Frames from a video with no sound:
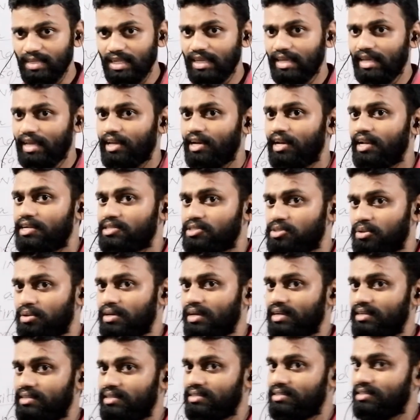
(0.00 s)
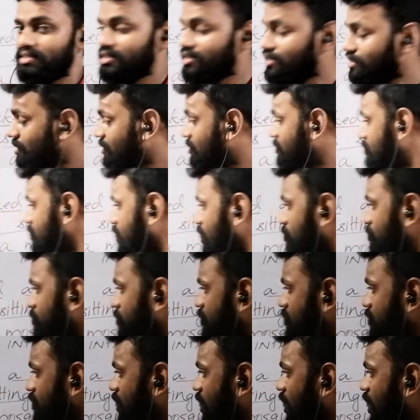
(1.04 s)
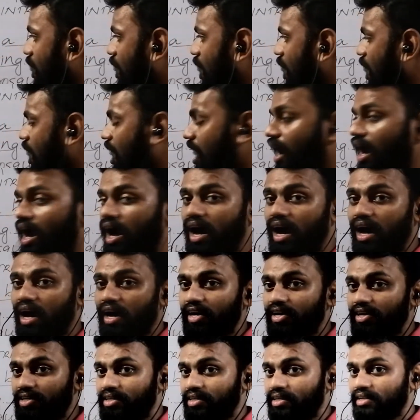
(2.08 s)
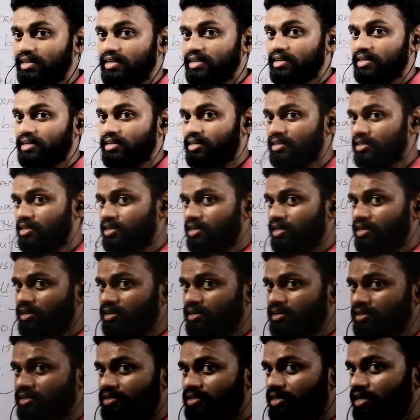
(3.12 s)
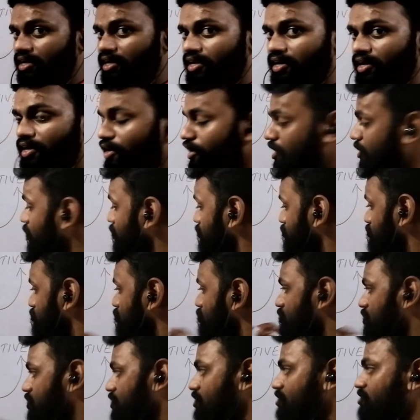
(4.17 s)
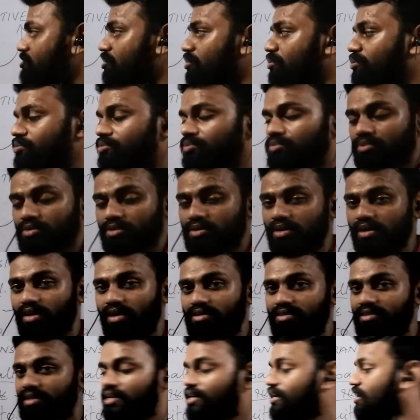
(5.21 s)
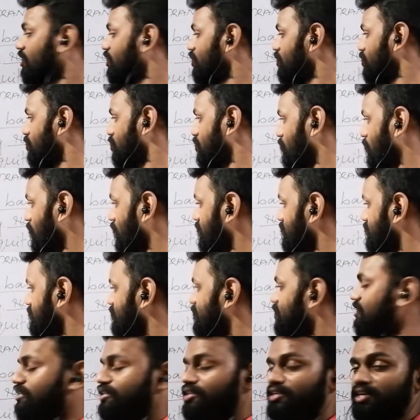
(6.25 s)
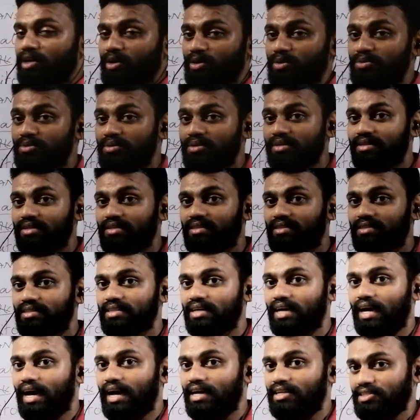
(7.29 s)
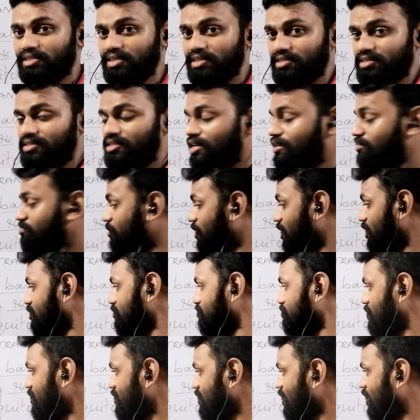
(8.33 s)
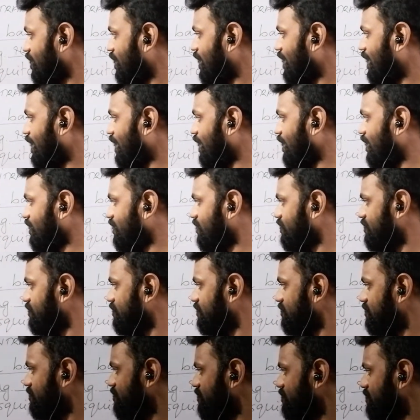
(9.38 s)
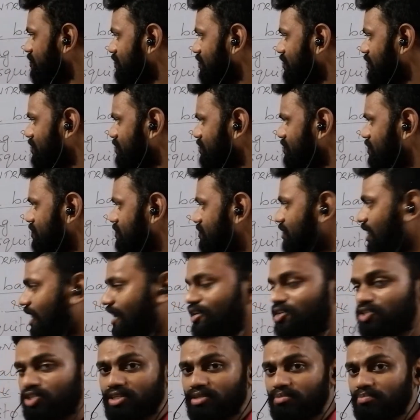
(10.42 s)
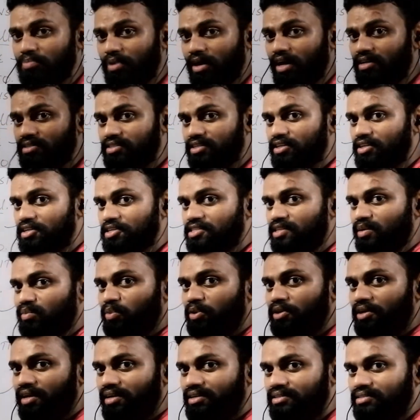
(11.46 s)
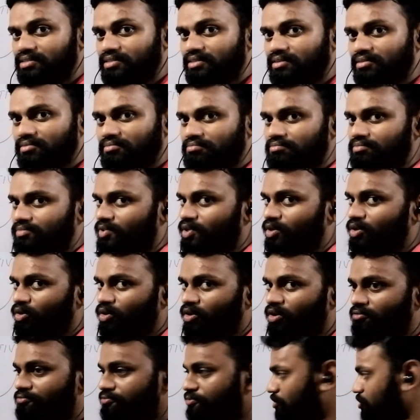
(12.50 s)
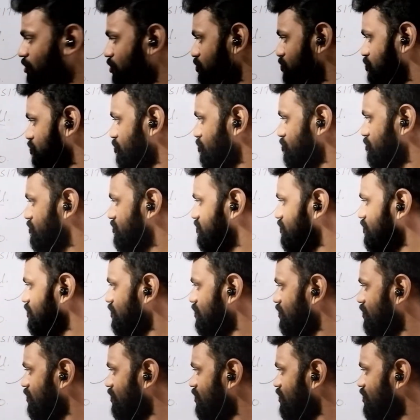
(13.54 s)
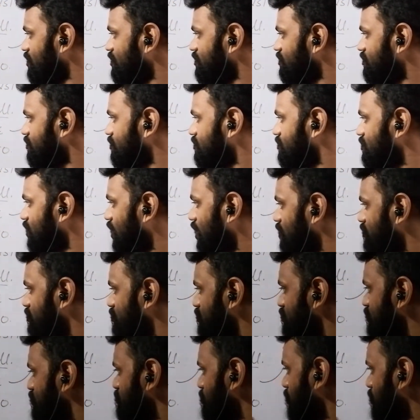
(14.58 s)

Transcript: And let's look at the third example. I killed a mosquito. Right, now the action is done by me, and is this action passing to someone else? Of course, you see this action is